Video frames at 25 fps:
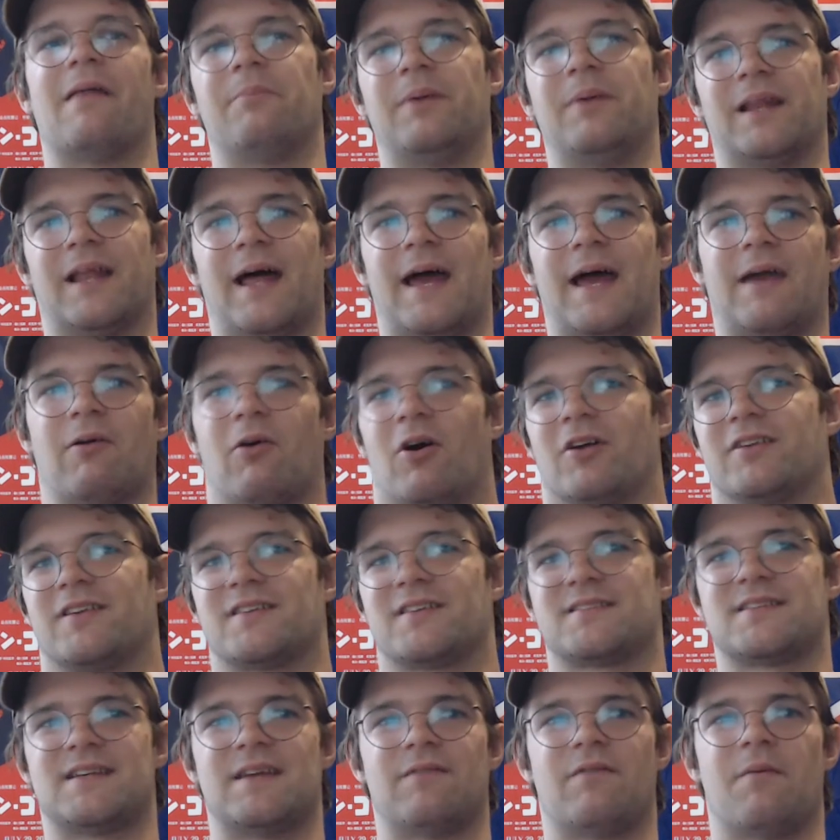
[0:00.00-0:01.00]
be like, well, it
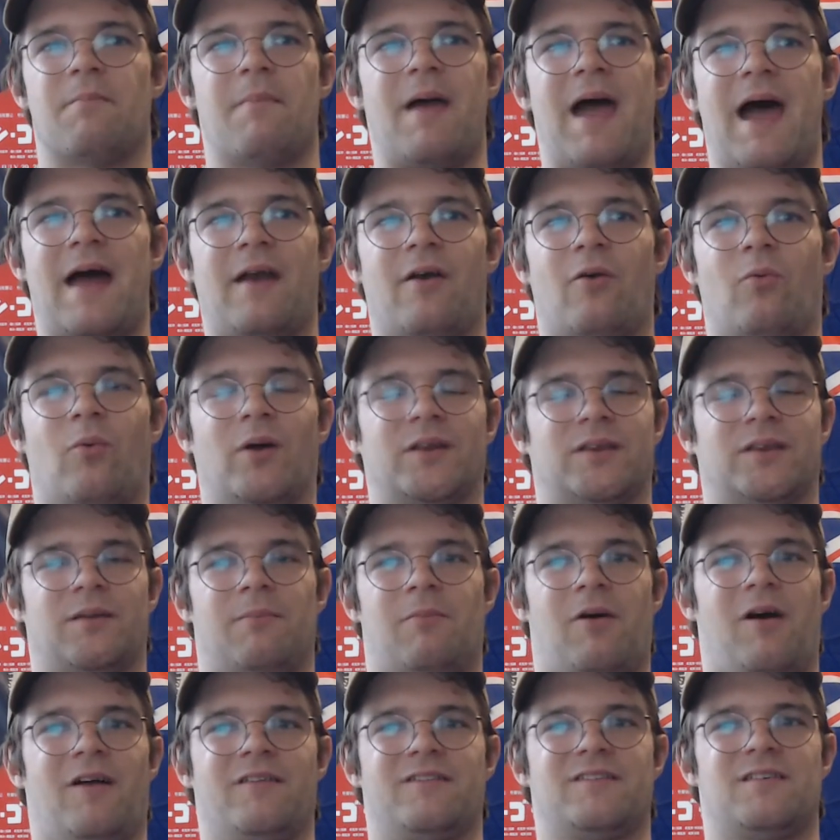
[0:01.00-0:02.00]
doesn't even matter what the
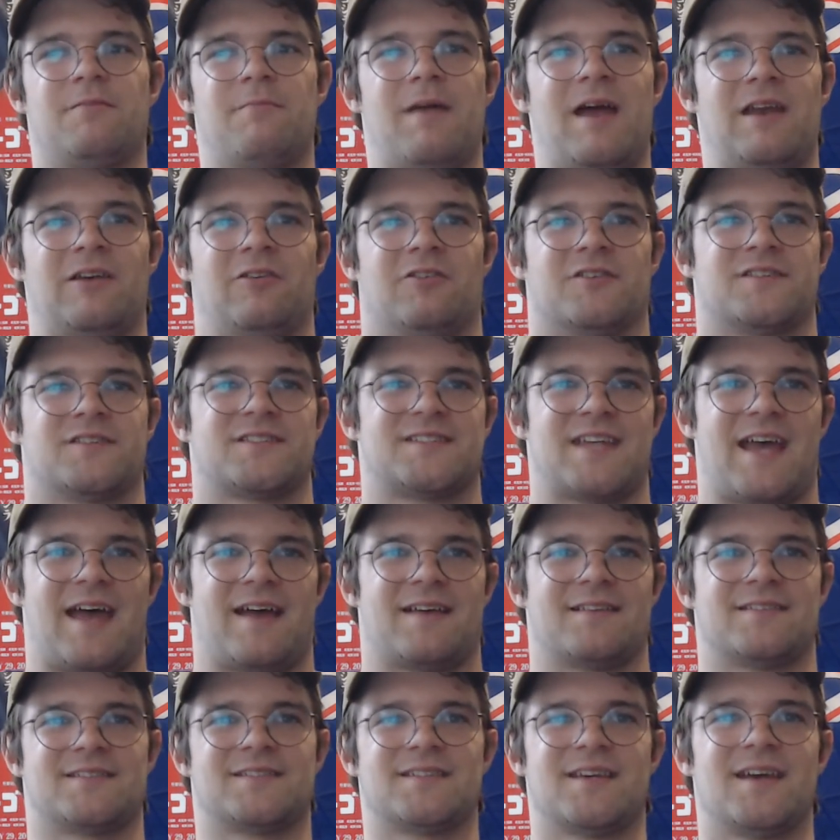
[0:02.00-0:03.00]
monster manual
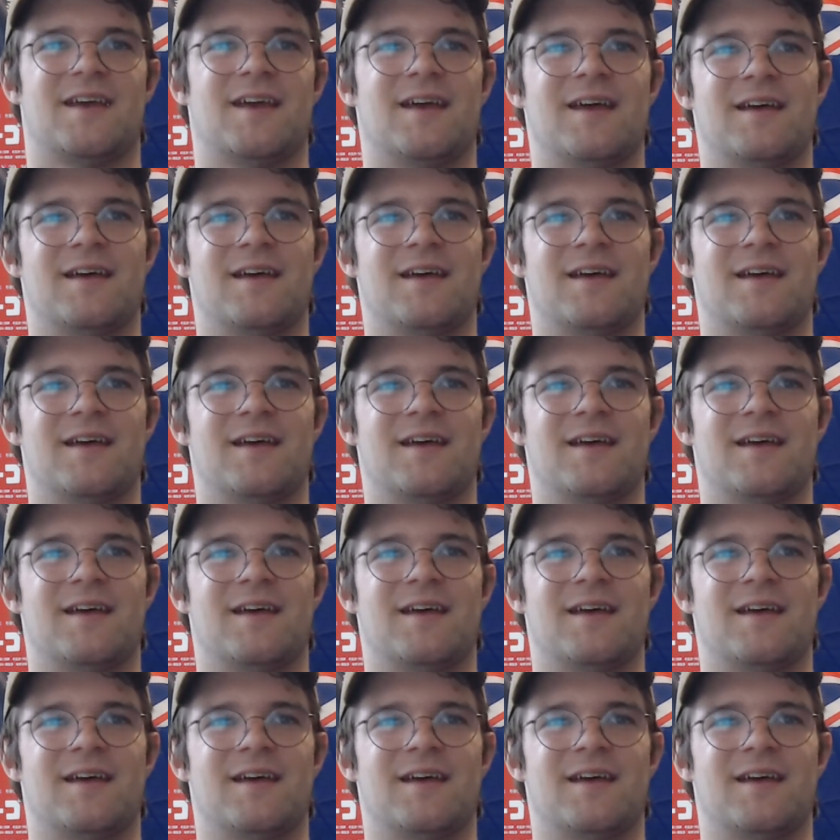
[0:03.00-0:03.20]
says.